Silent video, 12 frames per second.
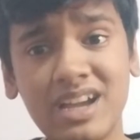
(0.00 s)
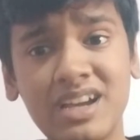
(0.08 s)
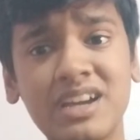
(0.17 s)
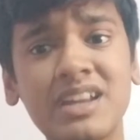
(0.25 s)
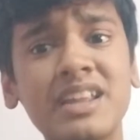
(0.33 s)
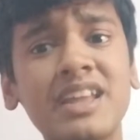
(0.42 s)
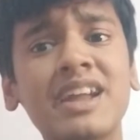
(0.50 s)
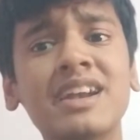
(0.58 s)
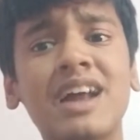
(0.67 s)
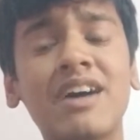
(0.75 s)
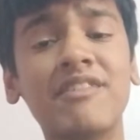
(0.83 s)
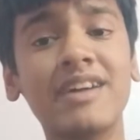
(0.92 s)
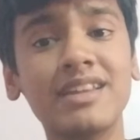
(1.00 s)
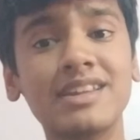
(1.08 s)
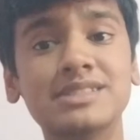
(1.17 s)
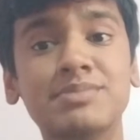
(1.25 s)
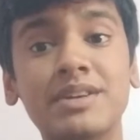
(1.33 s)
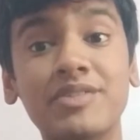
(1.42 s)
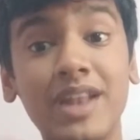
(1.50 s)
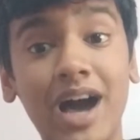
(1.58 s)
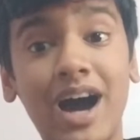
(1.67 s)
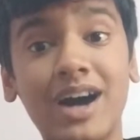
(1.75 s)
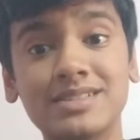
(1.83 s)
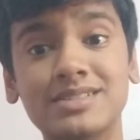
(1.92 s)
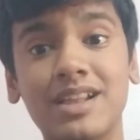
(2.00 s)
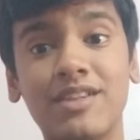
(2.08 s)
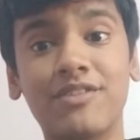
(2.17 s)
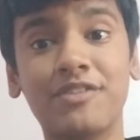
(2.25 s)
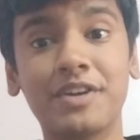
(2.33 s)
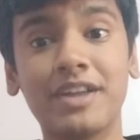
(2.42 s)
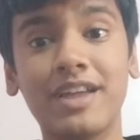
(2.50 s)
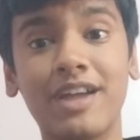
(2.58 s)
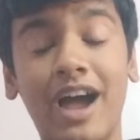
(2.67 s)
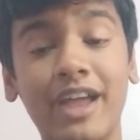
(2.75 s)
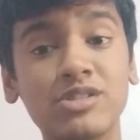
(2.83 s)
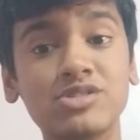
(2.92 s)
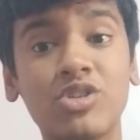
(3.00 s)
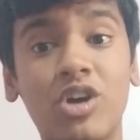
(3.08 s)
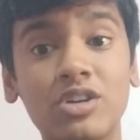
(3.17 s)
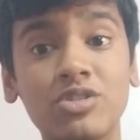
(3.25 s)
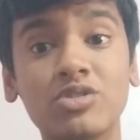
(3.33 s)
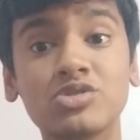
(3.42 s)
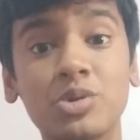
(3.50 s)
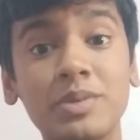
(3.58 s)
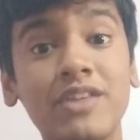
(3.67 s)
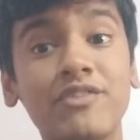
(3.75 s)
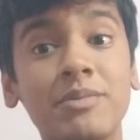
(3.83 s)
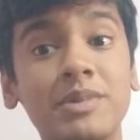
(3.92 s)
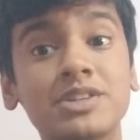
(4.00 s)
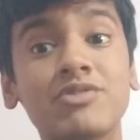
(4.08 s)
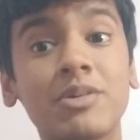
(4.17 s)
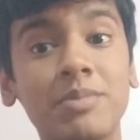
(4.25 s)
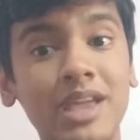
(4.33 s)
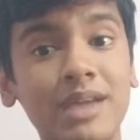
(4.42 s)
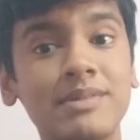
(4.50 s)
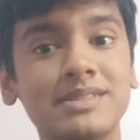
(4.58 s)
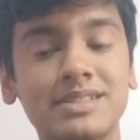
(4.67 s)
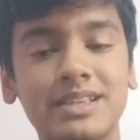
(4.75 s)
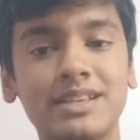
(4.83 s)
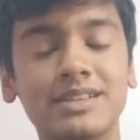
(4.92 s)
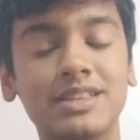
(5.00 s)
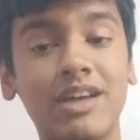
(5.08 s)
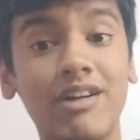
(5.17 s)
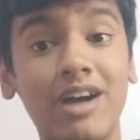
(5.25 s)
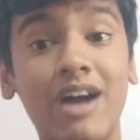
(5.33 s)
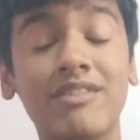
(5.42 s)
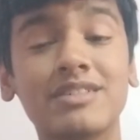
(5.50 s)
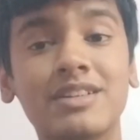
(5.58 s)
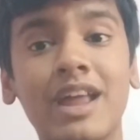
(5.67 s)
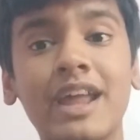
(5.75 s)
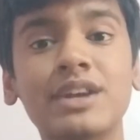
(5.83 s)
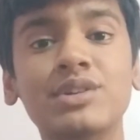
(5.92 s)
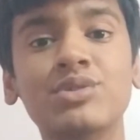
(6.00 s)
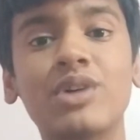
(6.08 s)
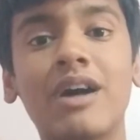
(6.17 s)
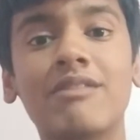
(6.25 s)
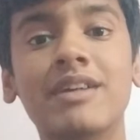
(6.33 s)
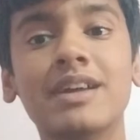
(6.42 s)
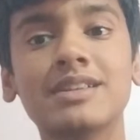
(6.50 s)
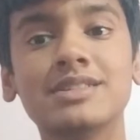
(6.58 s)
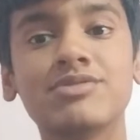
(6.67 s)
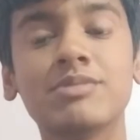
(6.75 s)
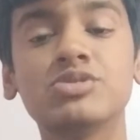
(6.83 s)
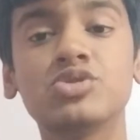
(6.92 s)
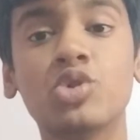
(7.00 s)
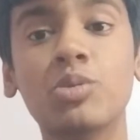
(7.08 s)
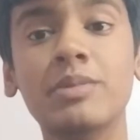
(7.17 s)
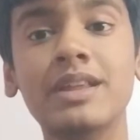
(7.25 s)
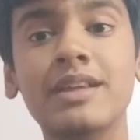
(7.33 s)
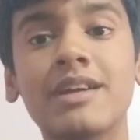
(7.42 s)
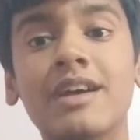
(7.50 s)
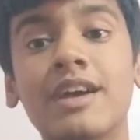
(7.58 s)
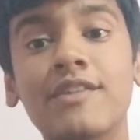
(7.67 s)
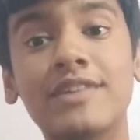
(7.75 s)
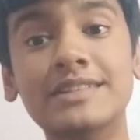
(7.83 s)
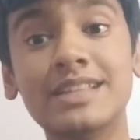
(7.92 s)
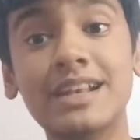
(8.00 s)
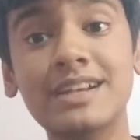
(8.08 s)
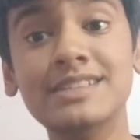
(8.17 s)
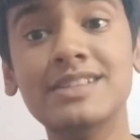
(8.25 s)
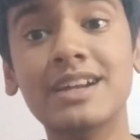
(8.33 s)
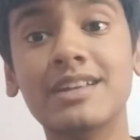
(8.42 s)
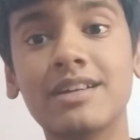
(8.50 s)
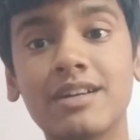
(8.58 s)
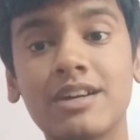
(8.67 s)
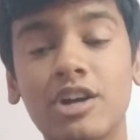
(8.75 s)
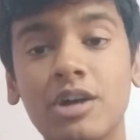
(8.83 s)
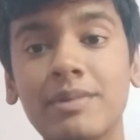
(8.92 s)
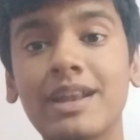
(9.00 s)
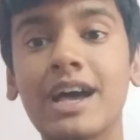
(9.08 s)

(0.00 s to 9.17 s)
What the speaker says: create awareness between ourselves. Okay, I also got to know so many information from KBC. They are trying to aware us from so many facilities that government